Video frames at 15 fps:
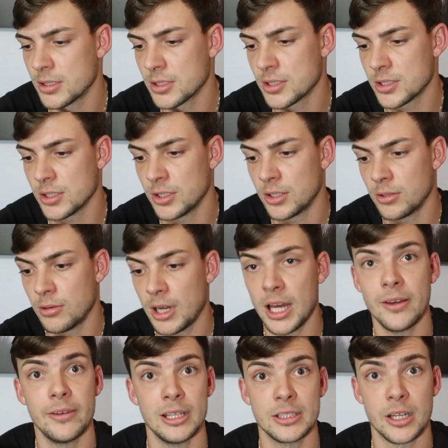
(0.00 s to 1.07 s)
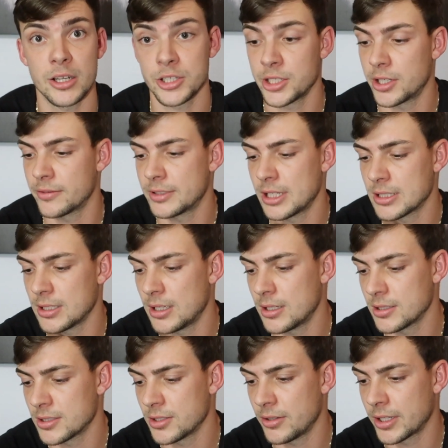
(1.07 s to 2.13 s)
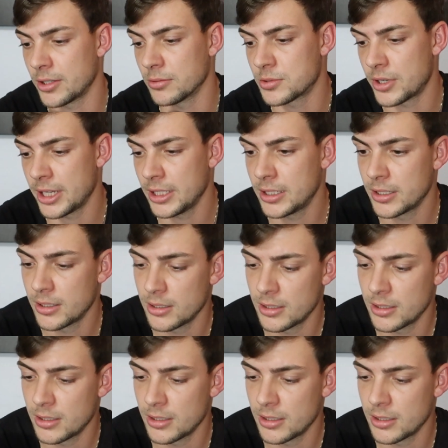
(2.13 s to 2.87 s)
so I have entire share of Tesla. So I go trade,